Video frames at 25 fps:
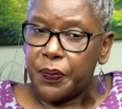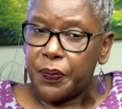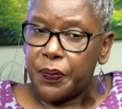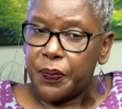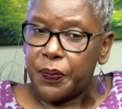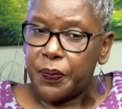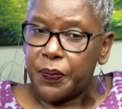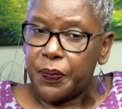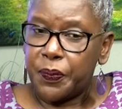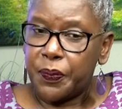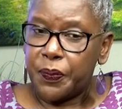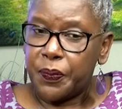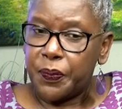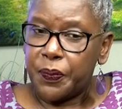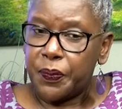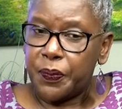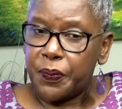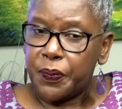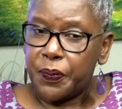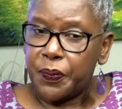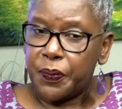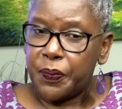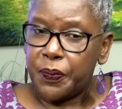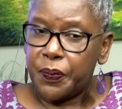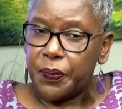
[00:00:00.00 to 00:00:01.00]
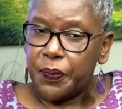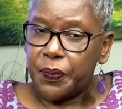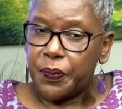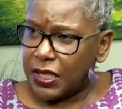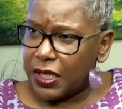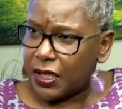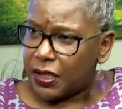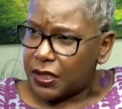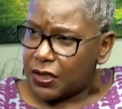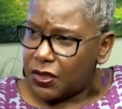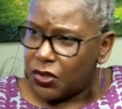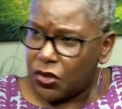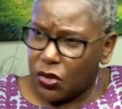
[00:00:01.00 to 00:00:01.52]
I saw an
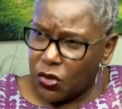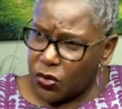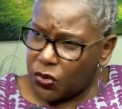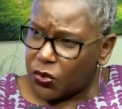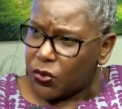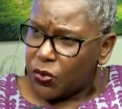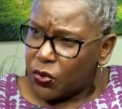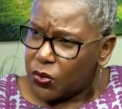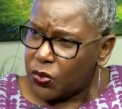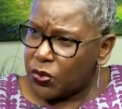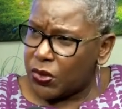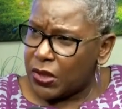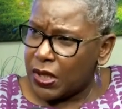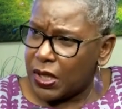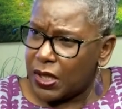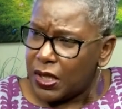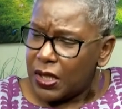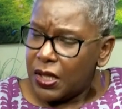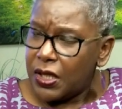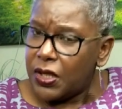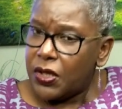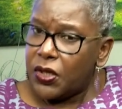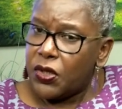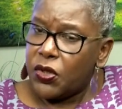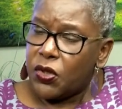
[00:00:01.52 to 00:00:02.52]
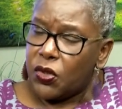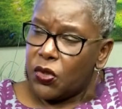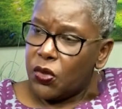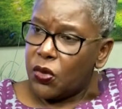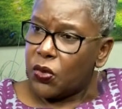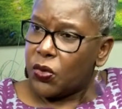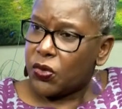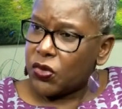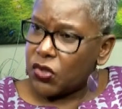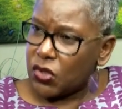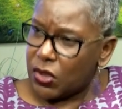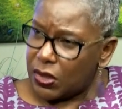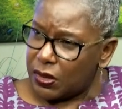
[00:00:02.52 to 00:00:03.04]
architect, you know, who, you
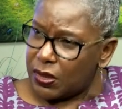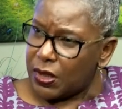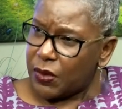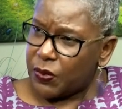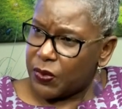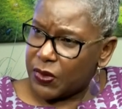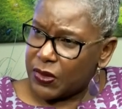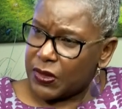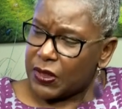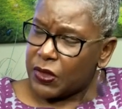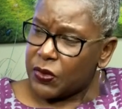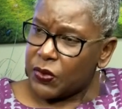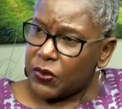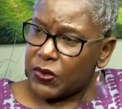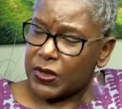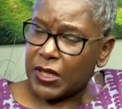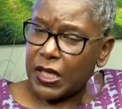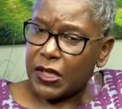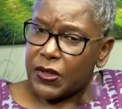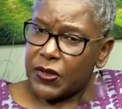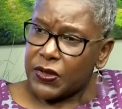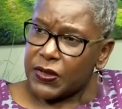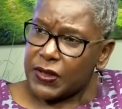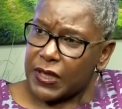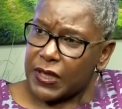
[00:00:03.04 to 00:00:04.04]
know, children with sickle cell.